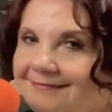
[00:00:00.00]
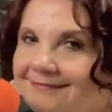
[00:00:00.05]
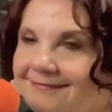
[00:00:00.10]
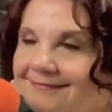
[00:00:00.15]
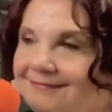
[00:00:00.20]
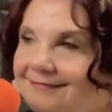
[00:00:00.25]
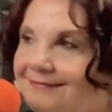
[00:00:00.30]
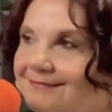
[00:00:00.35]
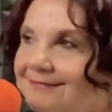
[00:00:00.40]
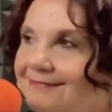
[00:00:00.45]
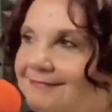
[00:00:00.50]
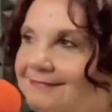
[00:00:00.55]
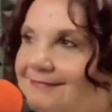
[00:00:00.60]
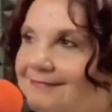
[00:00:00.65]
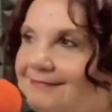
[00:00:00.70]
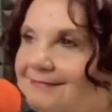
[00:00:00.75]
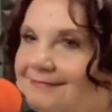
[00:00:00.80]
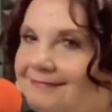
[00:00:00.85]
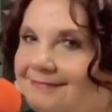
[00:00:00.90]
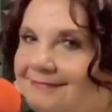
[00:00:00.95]

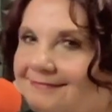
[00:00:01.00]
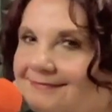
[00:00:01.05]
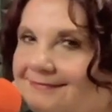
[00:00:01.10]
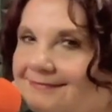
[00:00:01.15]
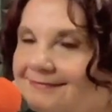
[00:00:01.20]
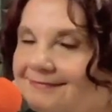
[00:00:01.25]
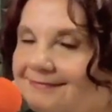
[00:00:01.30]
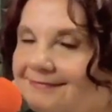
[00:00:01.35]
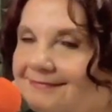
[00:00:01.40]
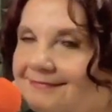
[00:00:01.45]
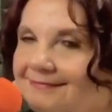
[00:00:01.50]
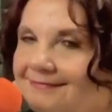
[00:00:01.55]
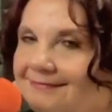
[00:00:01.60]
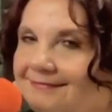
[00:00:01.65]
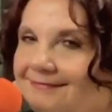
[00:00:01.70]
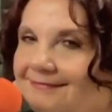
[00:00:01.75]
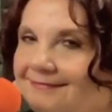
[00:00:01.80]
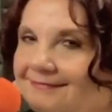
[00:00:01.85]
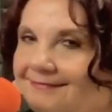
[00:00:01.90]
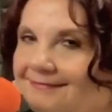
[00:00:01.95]

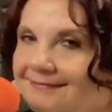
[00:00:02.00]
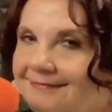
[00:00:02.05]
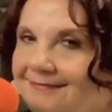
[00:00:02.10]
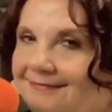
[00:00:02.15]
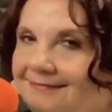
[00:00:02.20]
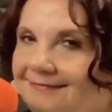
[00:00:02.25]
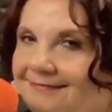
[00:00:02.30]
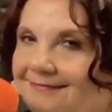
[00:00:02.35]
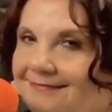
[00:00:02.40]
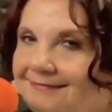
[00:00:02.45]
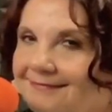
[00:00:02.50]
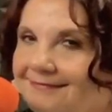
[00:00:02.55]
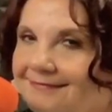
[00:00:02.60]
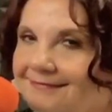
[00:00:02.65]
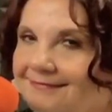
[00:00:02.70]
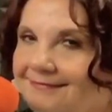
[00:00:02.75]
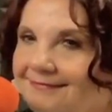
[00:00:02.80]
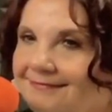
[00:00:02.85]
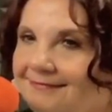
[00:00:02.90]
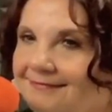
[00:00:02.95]

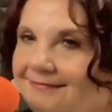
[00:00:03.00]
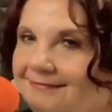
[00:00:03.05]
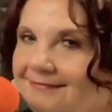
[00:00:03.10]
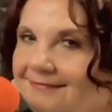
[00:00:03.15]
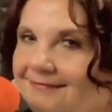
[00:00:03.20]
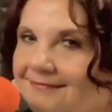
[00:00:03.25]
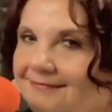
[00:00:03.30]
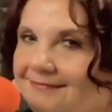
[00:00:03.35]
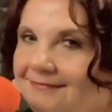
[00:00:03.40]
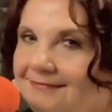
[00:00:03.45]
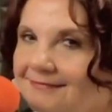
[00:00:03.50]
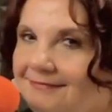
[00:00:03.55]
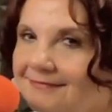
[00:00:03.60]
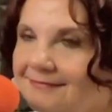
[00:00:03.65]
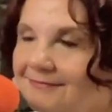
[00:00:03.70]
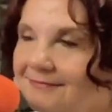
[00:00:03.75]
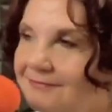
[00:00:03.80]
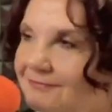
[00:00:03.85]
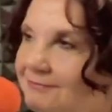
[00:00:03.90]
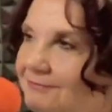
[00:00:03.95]

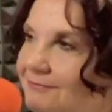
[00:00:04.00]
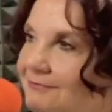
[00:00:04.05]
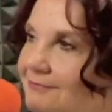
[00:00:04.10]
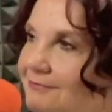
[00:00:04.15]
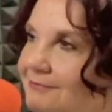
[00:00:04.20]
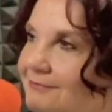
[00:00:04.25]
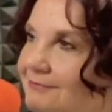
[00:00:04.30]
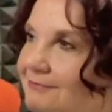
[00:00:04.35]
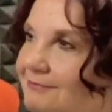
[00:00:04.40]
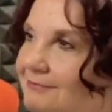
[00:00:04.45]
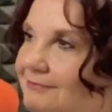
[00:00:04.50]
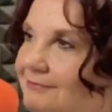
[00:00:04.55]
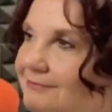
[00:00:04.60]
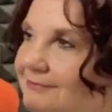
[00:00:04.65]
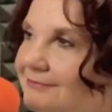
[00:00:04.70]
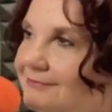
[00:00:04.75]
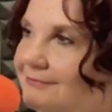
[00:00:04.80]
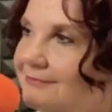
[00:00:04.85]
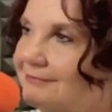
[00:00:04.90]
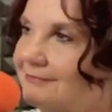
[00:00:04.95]

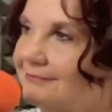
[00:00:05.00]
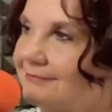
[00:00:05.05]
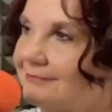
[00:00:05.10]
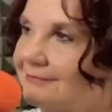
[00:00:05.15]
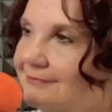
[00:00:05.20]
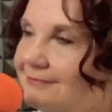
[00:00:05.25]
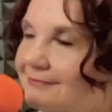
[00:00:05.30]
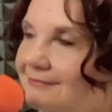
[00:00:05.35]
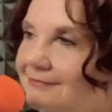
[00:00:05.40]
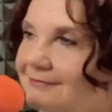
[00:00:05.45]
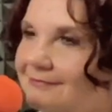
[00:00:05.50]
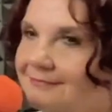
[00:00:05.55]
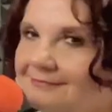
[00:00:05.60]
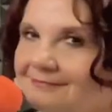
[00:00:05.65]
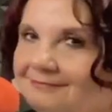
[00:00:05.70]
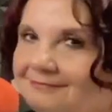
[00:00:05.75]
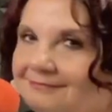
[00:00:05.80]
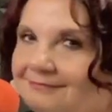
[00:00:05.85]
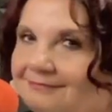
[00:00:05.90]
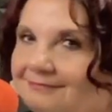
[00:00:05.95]

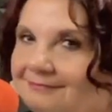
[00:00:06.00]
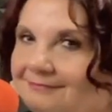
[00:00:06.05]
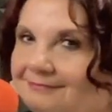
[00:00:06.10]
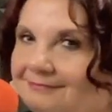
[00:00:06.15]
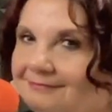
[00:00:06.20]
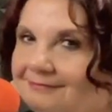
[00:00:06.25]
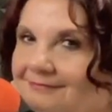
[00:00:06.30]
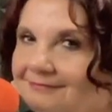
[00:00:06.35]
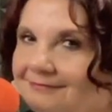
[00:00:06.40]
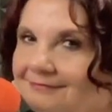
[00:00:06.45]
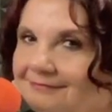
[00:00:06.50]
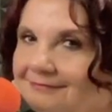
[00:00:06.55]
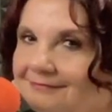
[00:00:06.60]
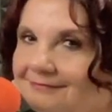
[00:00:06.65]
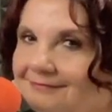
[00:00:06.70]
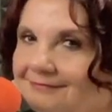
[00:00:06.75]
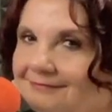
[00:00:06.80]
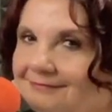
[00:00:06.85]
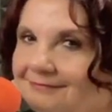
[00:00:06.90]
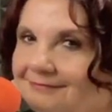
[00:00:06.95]

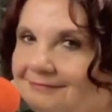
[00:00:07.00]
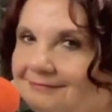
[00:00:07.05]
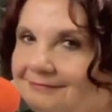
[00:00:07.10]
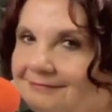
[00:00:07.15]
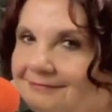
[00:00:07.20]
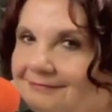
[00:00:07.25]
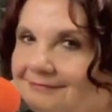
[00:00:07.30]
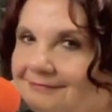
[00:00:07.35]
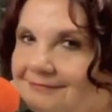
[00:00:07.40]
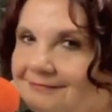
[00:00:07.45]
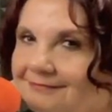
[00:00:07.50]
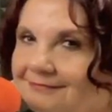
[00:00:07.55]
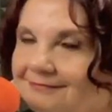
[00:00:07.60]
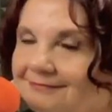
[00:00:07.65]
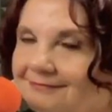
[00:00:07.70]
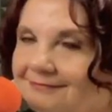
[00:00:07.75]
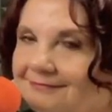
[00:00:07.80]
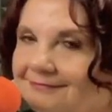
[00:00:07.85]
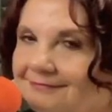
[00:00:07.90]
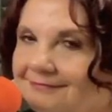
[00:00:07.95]
(silent)